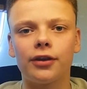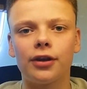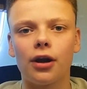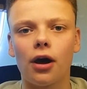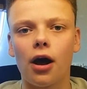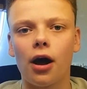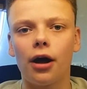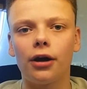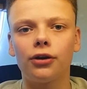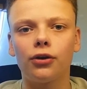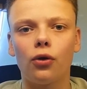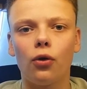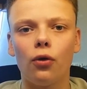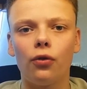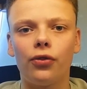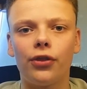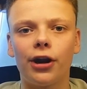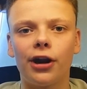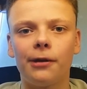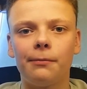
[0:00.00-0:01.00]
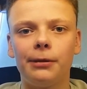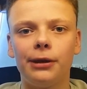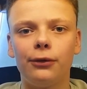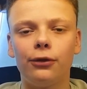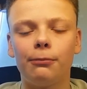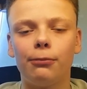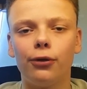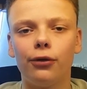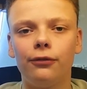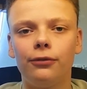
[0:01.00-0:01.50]
then hot and cold therapy
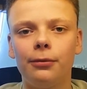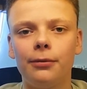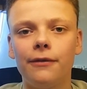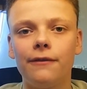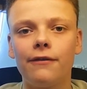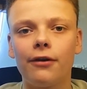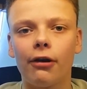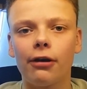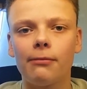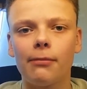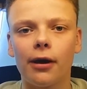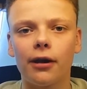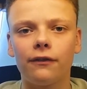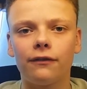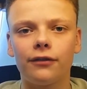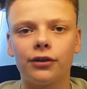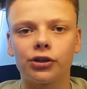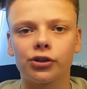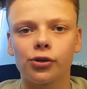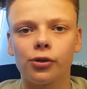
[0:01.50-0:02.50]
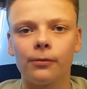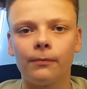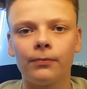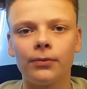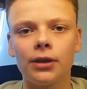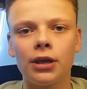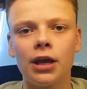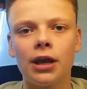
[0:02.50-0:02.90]
would prove to be very beneficial.